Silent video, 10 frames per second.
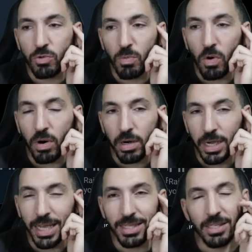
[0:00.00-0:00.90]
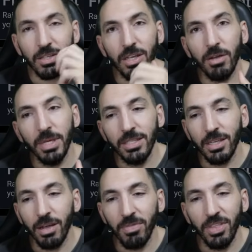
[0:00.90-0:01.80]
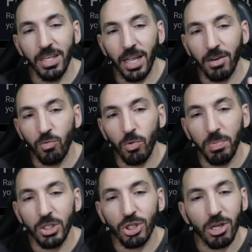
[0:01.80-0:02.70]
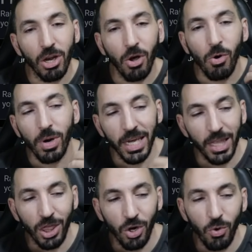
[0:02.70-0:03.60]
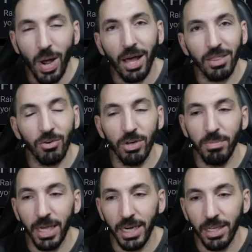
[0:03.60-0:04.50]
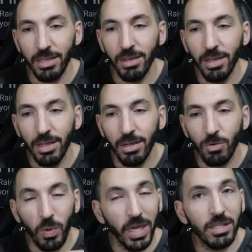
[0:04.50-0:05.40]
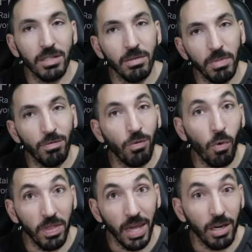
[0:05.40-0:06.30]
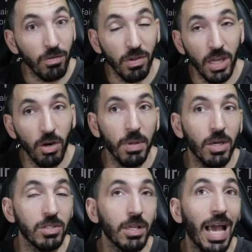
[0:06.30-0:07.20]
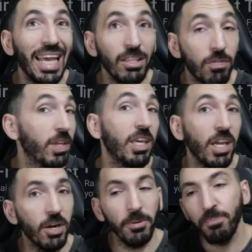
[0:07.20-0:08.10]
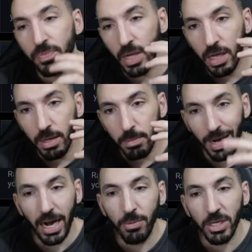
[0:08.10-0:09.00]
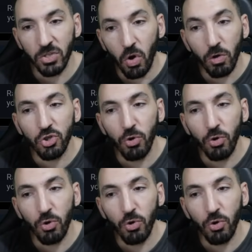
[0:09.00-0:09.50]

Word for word: more? Is this going to be something that it will be slowly throughout the remaining weeks before the end of the year? Because end of the year, Plarium has also